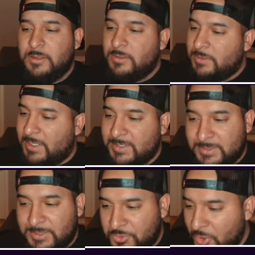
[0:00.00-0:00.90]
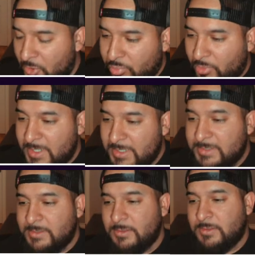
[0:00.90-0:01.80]
Like you don't
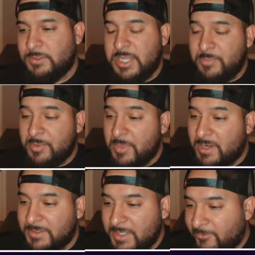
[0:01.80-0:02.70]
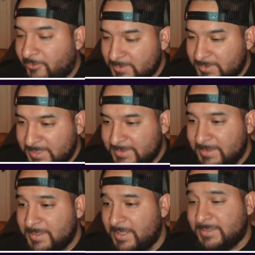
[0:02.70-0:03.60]
press, you keep them at a default
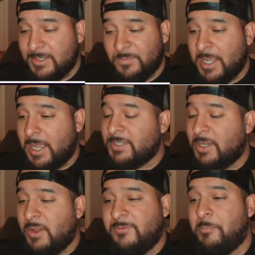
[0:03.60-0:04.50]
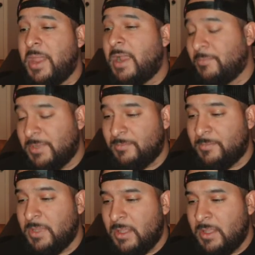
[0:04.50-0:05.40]
distance, and sometimes I'll even back them up.